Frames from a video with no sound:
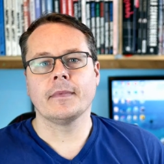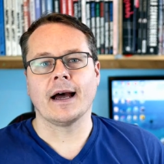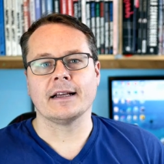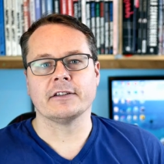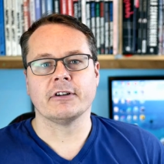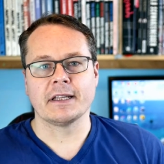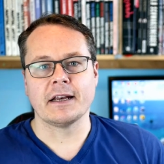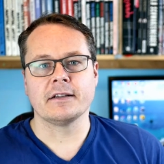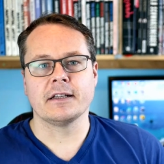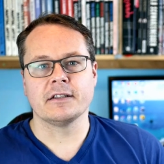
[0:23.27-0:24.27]
has her
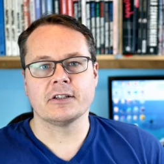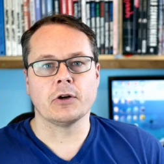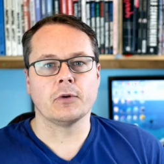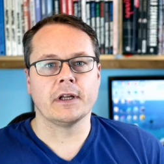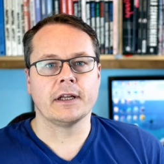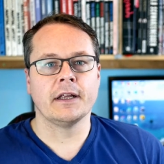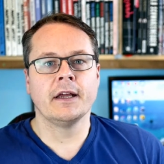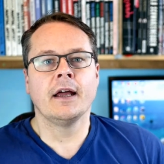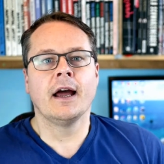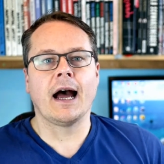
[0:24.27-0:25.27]
identity stolen
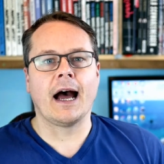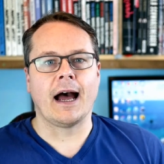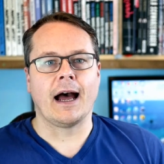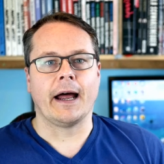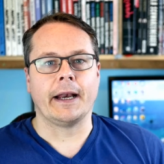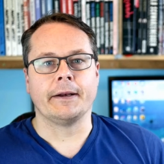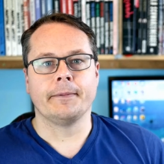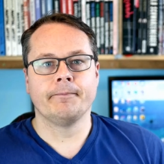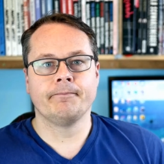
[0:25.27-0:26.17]
and